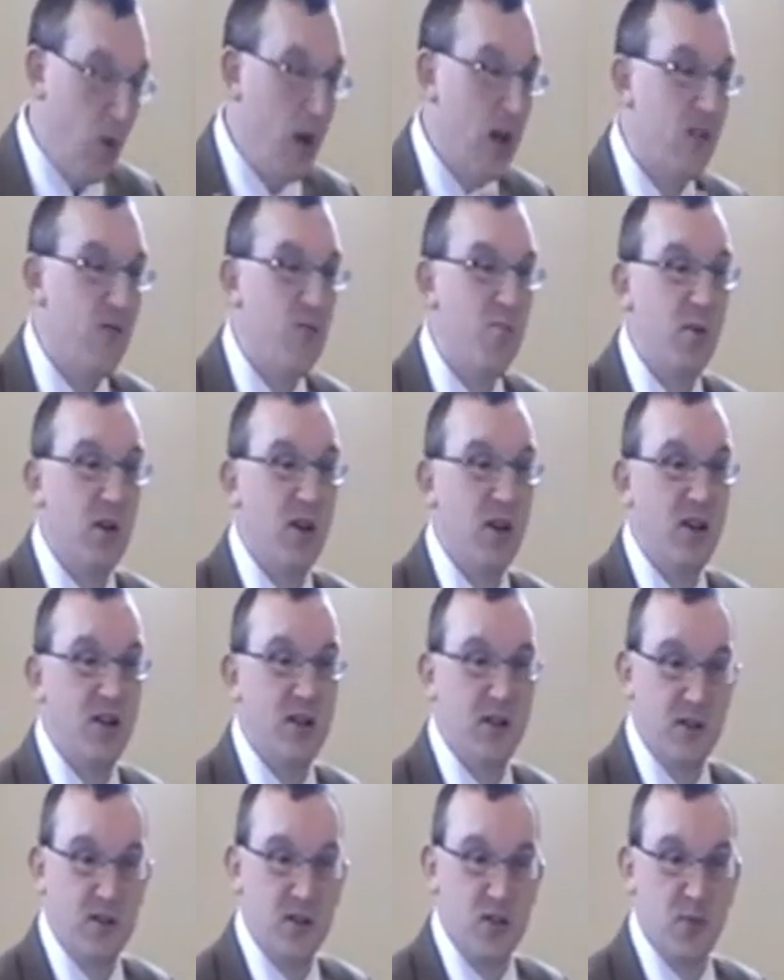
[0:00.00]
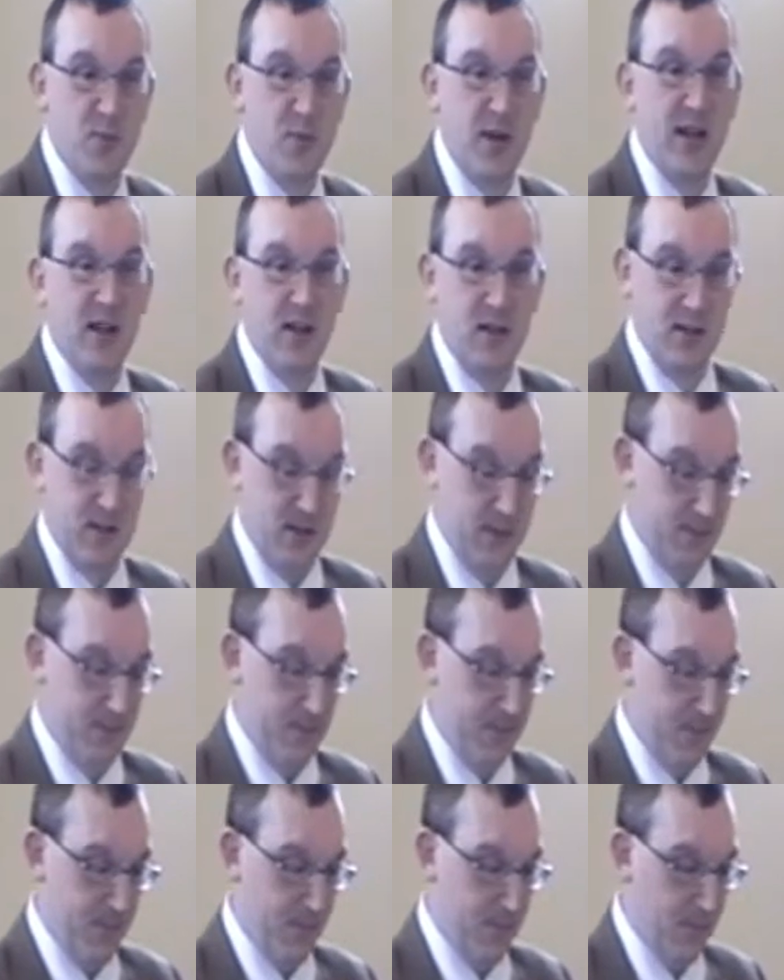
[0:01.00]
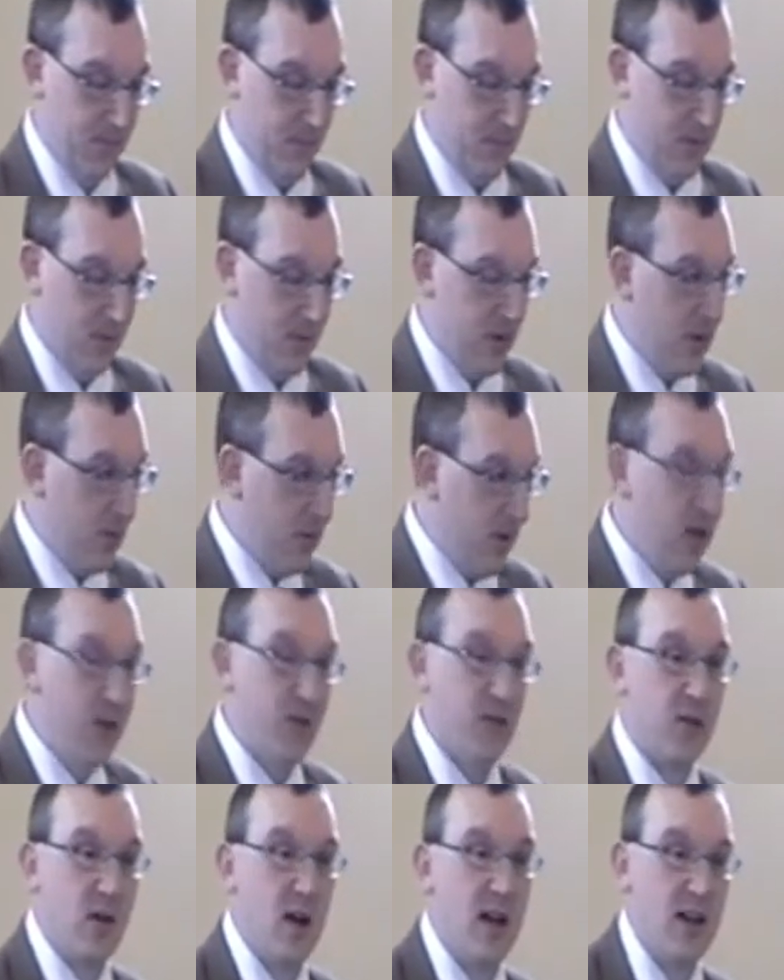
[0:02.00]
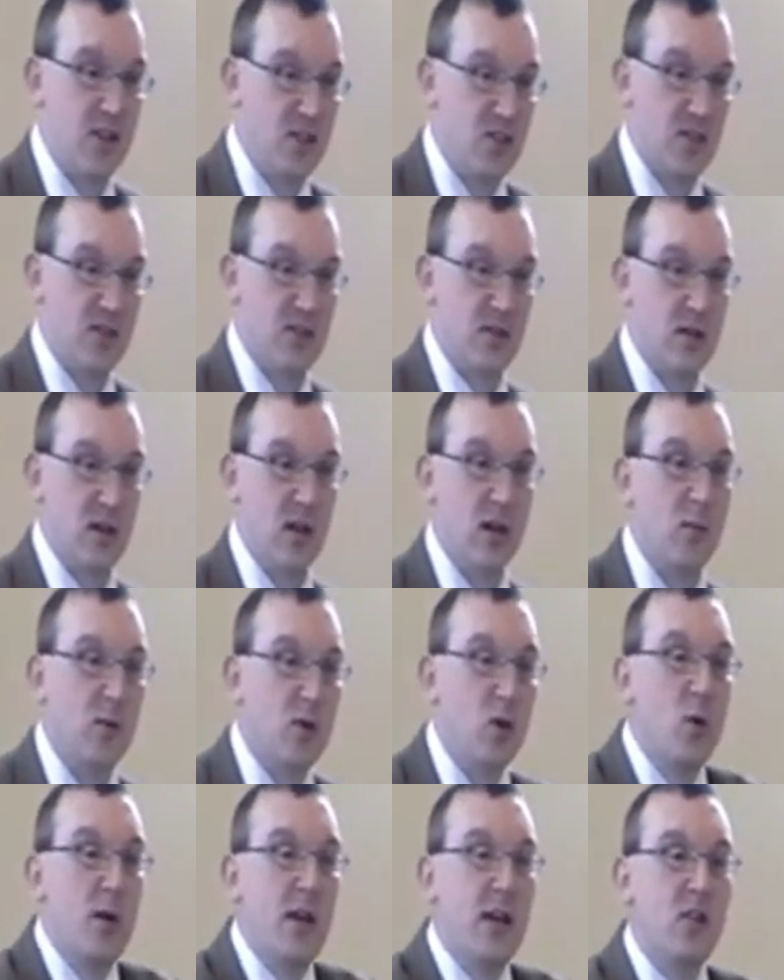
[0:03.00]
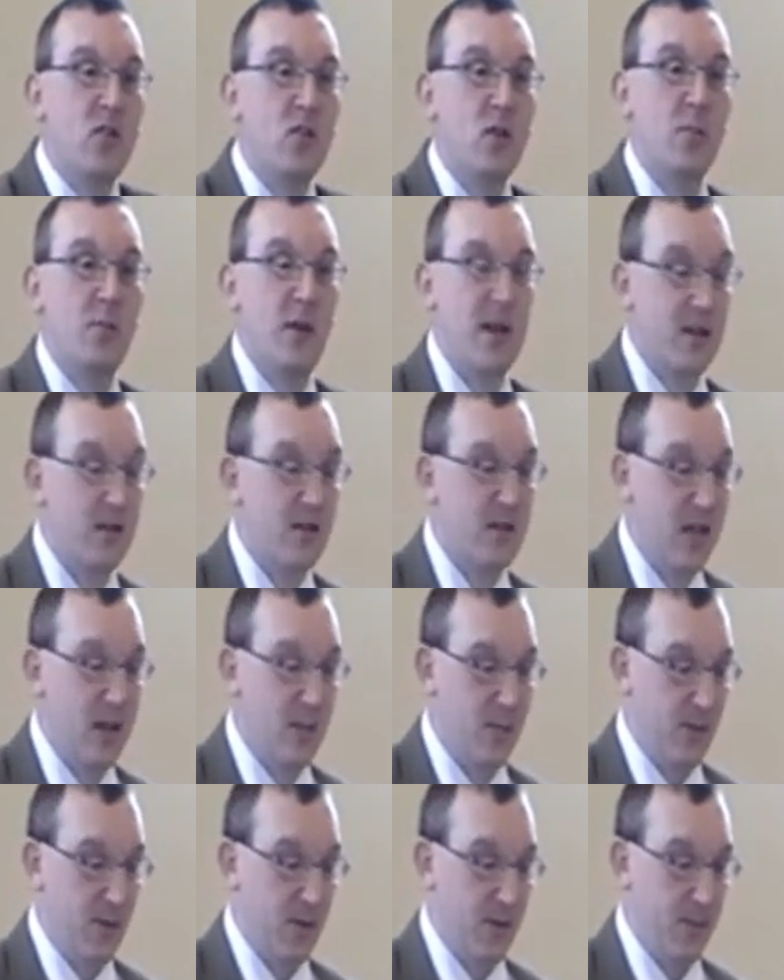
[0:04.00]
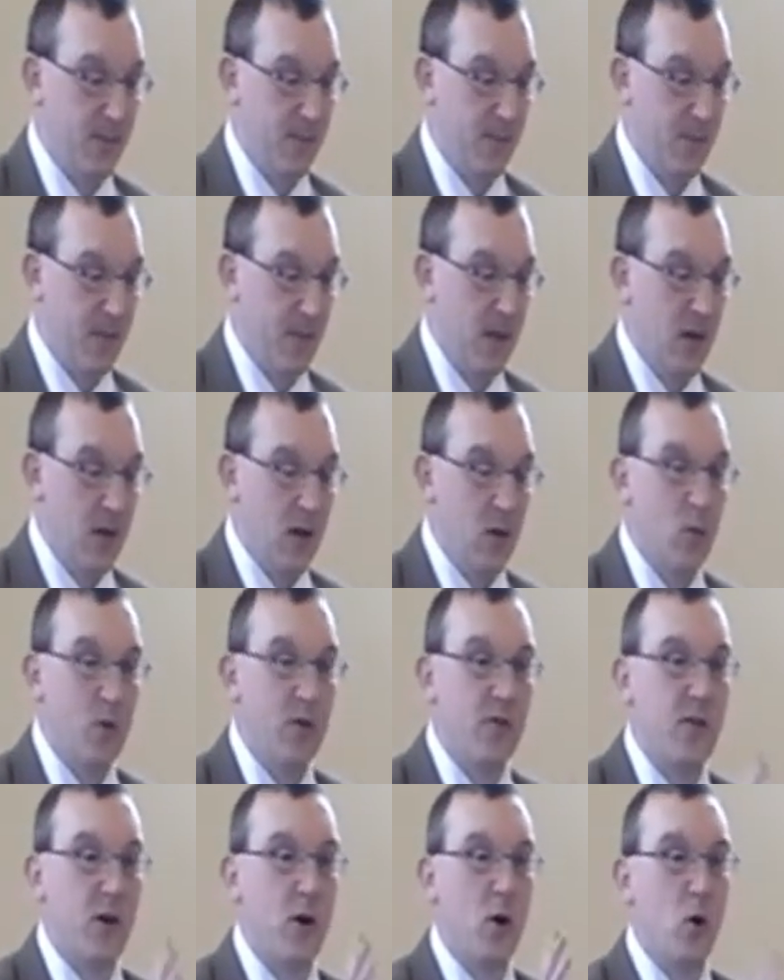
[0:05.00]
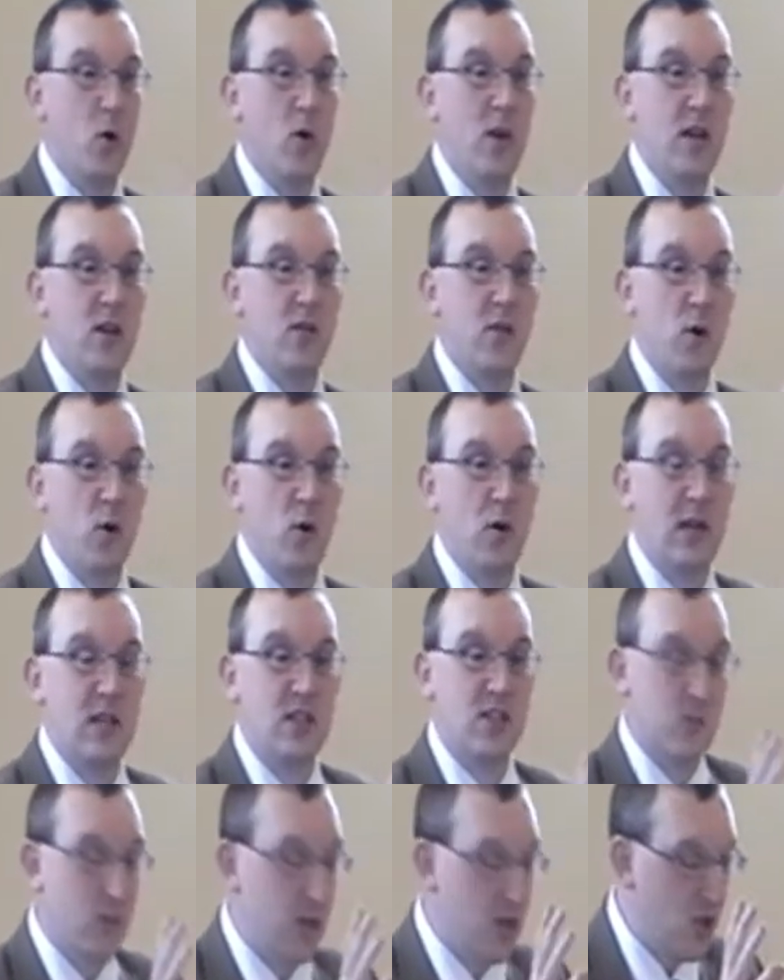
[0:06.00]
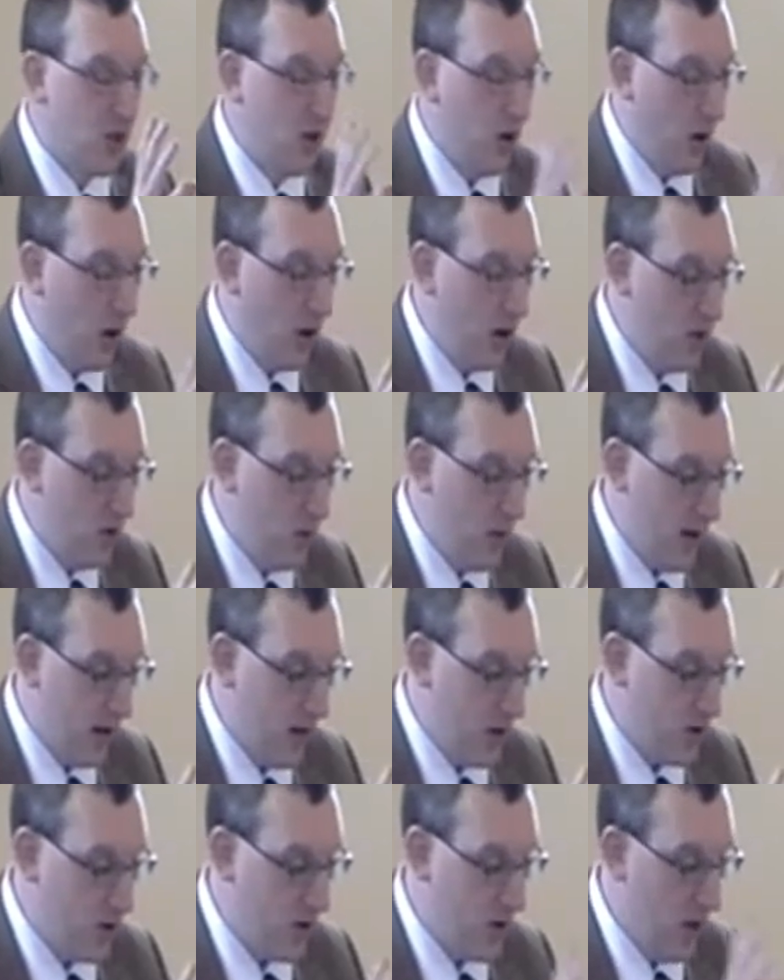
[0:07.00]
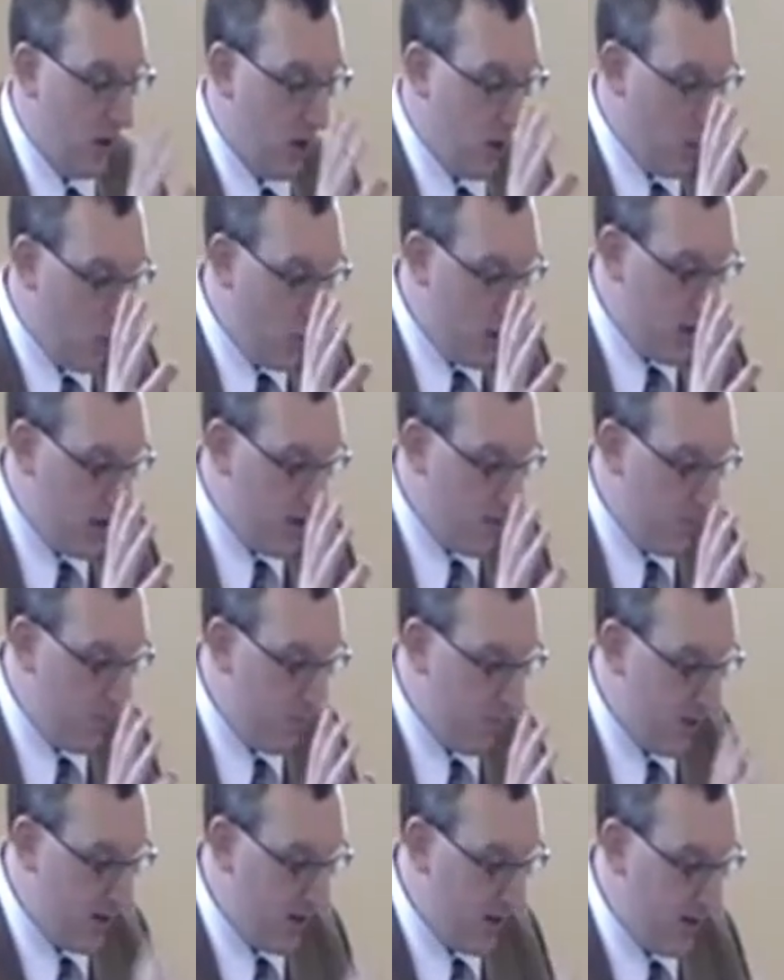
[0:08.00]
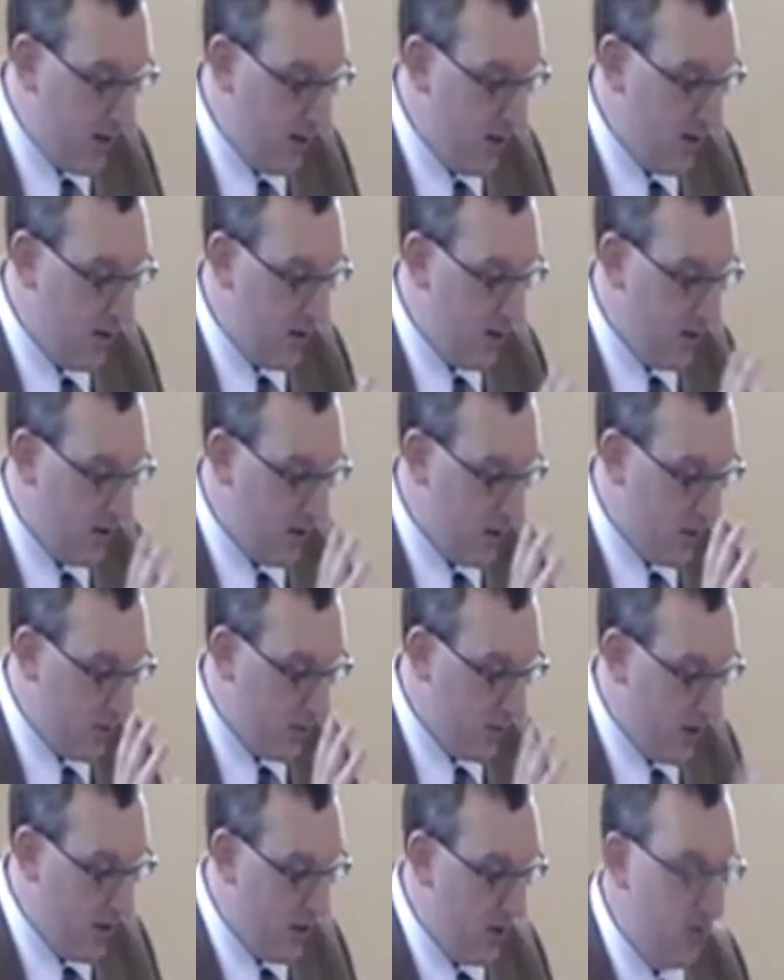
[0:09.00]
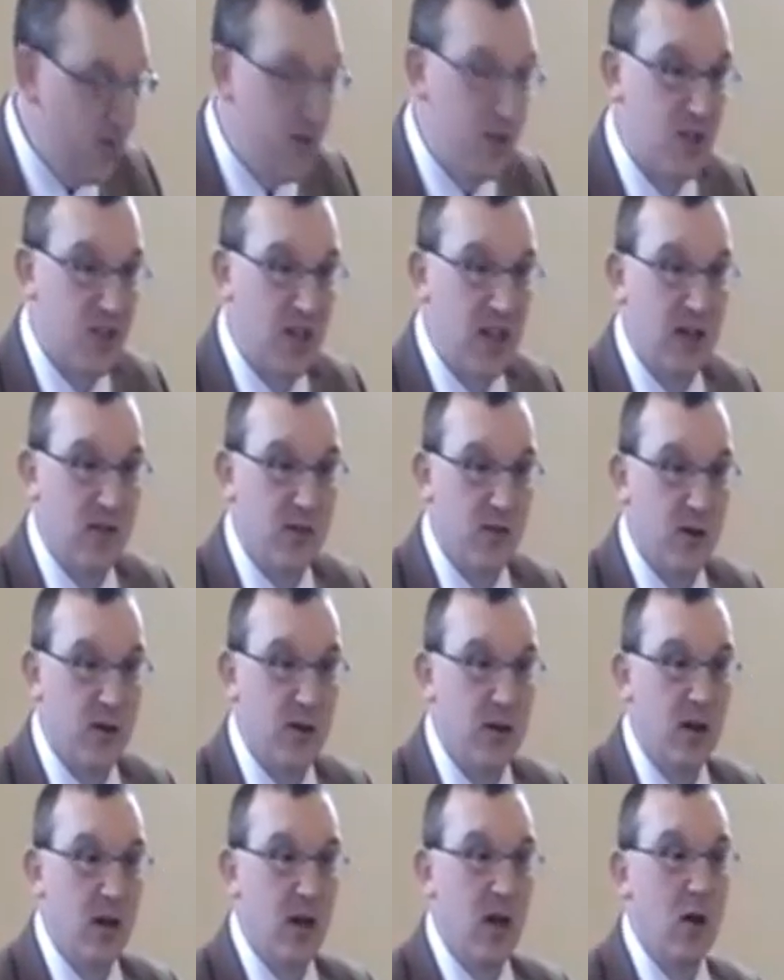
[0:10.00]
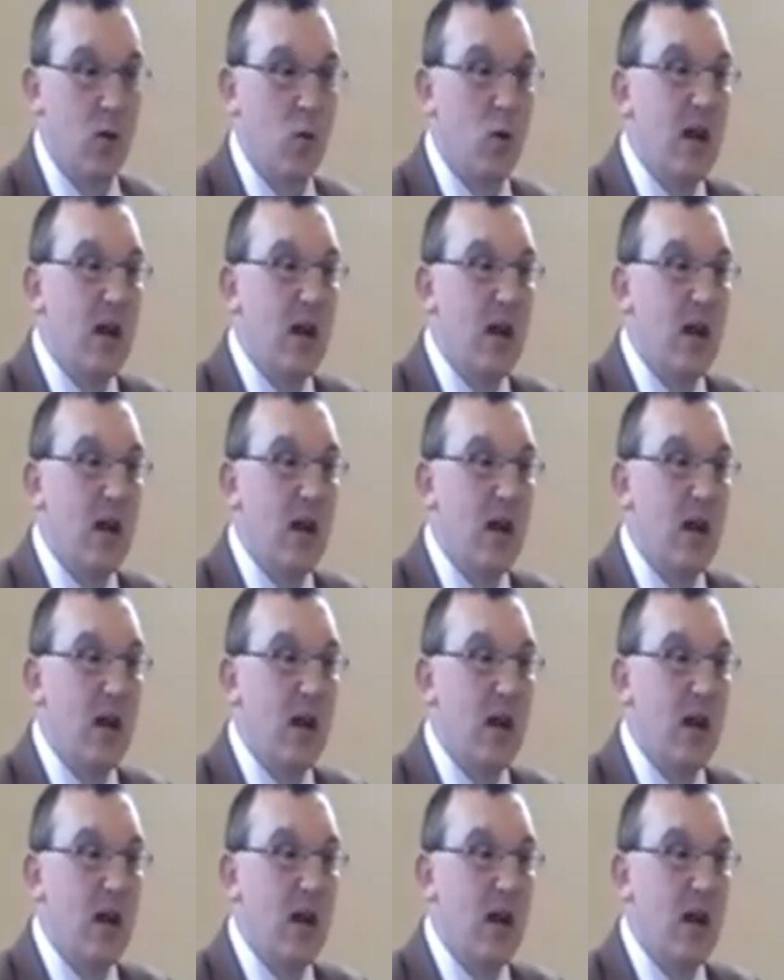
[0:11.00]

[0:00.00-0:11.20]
we have blood sprinkled, the blood of Christ, and we're going into a better temple with the Holy of Holies in which God dwells. We have blood, the blood of the Saviour.